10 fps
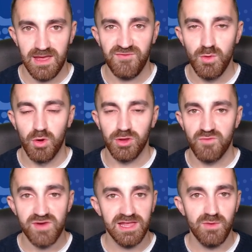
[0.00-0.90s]
if you want
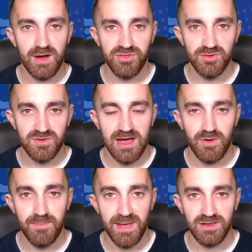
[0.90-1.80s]
a really well thought
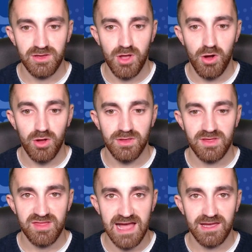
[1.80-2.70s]
out opinion
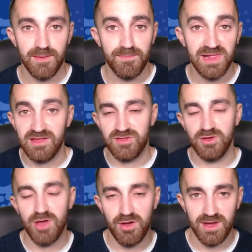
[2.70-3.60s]
on Saka, please
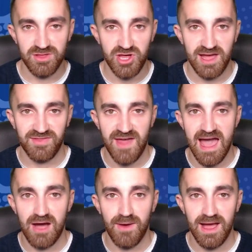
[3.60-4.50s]
do go and check that
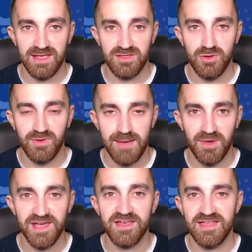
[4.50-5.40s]
out and you'll get
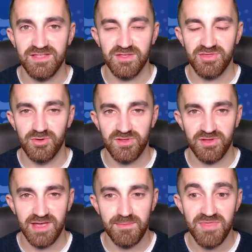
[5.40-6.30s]
my extended thoughts
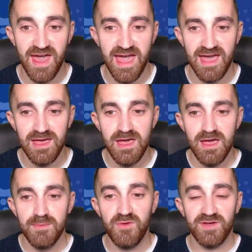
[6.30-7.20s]
on him there.
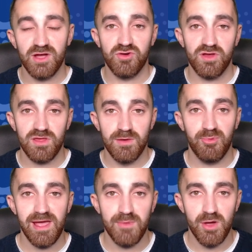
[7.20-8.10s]
Moving across,
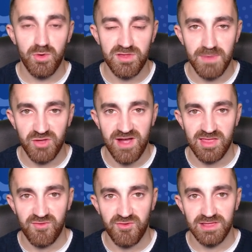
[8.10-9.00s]
Mbeumo was my
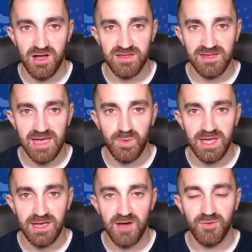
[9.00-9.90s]
transfer in last game
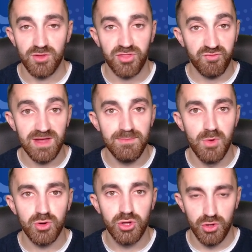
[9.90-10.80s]
week. I've got 3
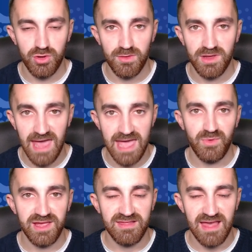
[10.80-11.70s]
more good game
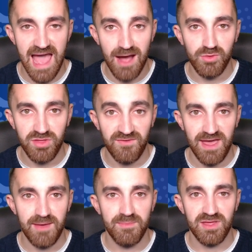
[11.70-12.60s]
weeks out of
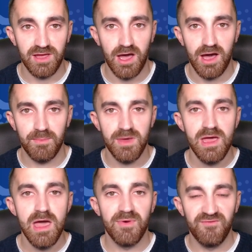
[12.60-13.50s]
him to come
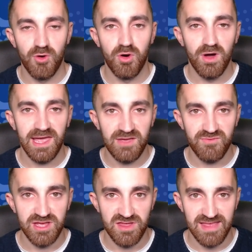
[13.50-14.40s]
before he
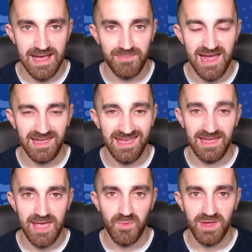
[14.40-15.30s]
reaches that blank in
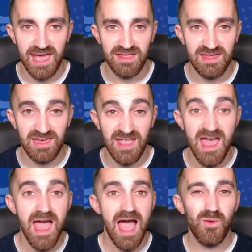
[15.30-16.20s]
game week 18,
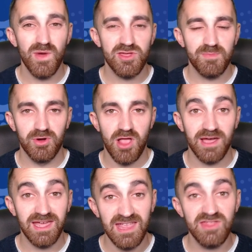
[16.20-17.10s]
at which point I
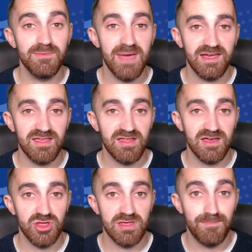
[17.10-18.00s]
can either make a
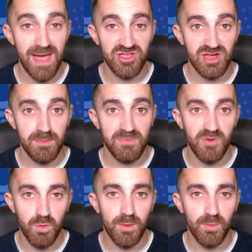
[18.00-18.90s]
decision to bench him
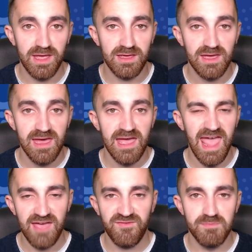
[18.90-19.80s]
for 1 week
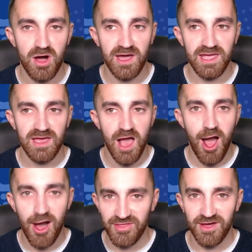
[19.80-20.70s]
if my
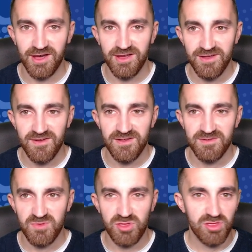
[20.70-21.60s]
other
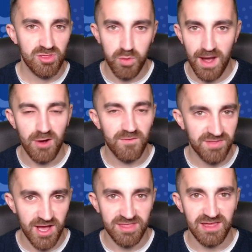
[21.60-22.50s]
12,
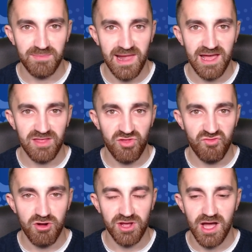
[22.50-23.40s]
13 players are
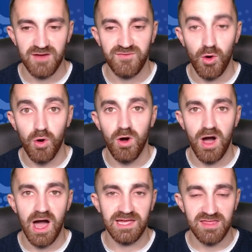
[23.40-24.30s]
strong enough,
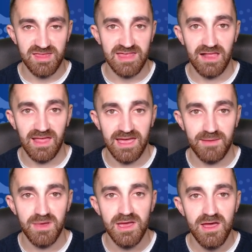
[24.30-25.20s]
or I can sell
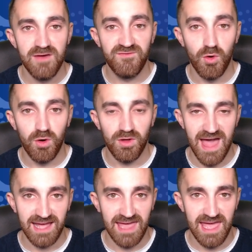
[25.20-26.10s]
him for
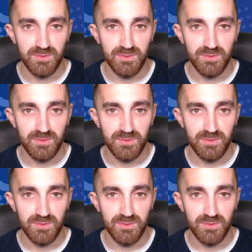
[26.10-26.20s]
that game